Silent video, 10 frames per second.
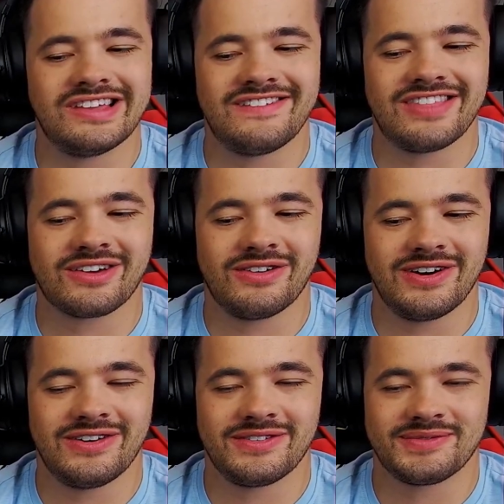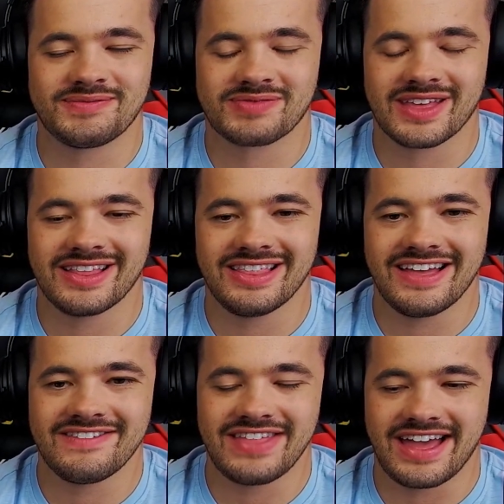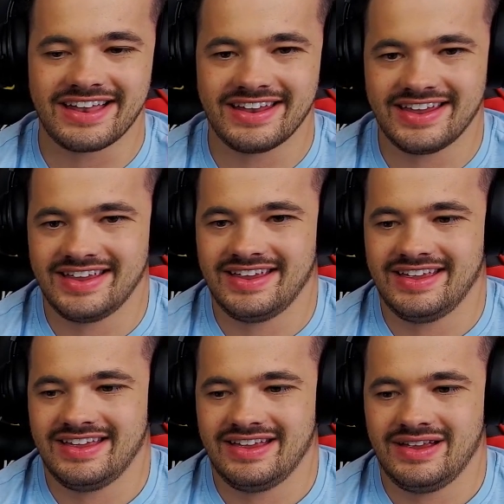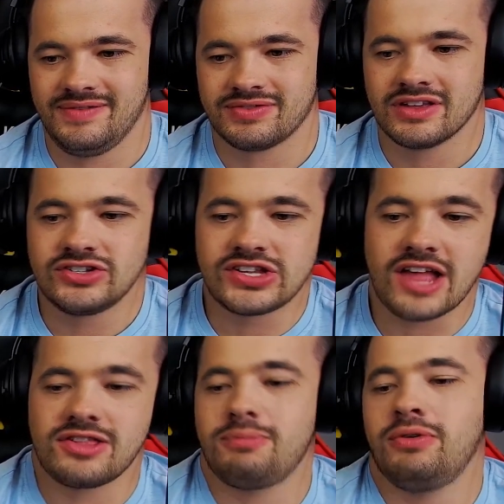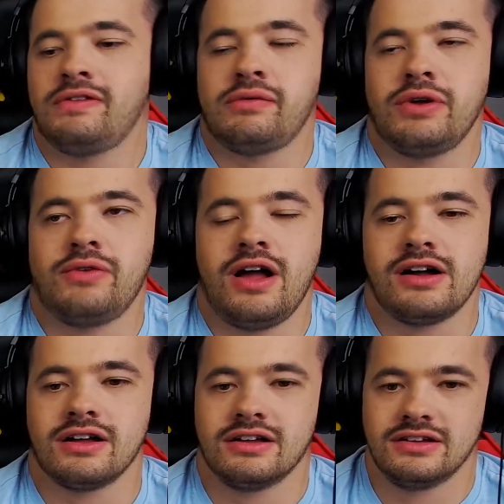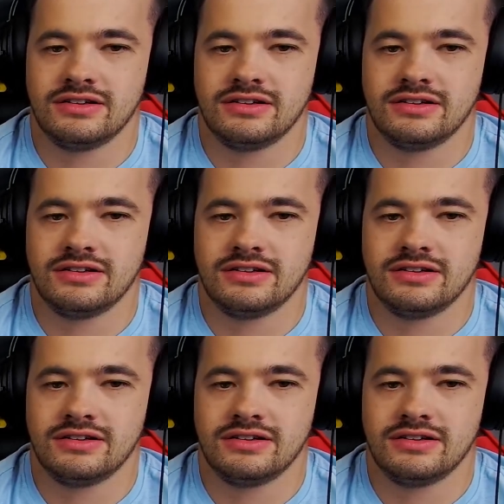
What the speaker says: Love the quote. Love that. She has to prove everyone wrong.